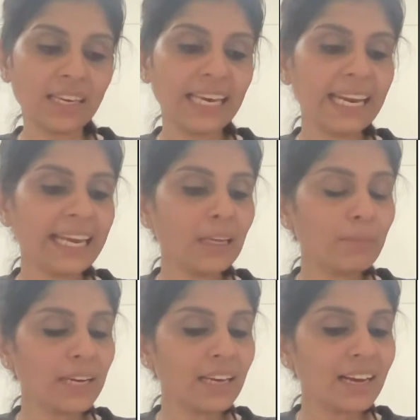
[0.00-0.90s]
Can
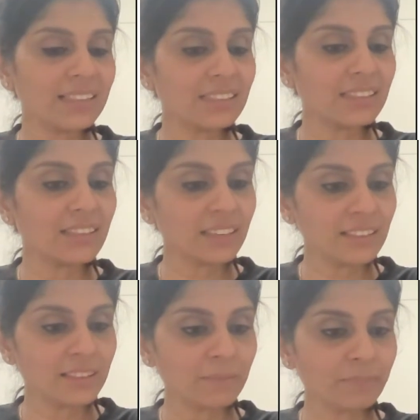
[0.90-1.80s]
anybody answer
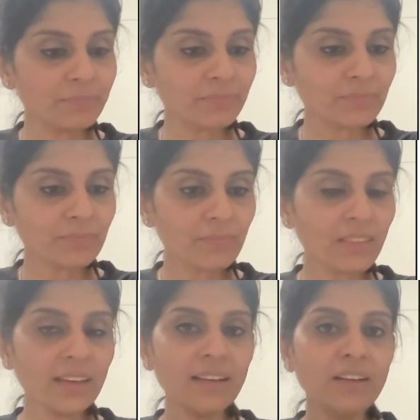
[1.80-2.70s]
that?
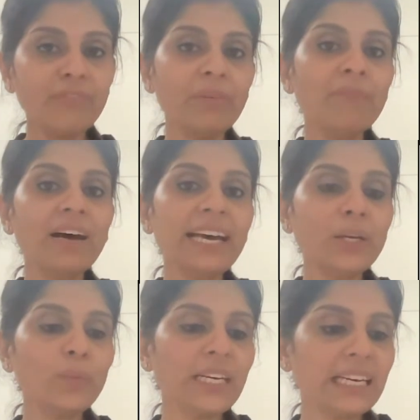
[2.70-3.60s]
From where
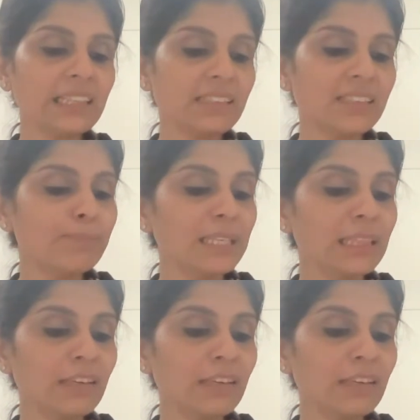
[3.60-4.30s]
do we get this methyl